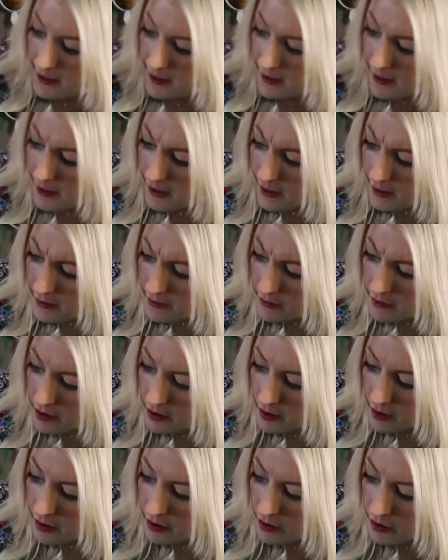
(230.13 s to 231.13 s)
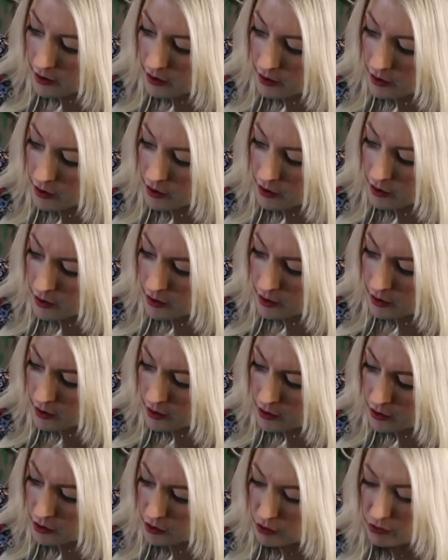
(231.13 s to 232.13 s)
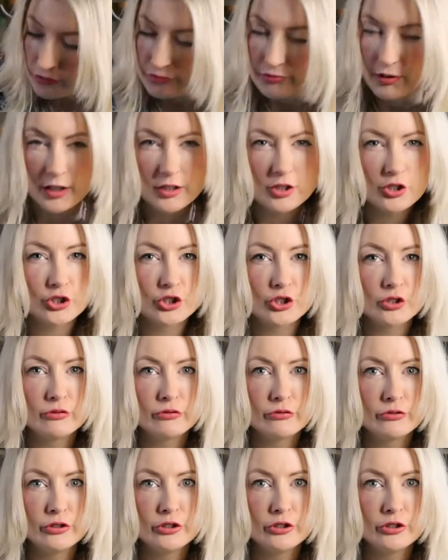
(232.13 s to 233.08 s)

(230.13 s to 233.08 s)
and Crunch.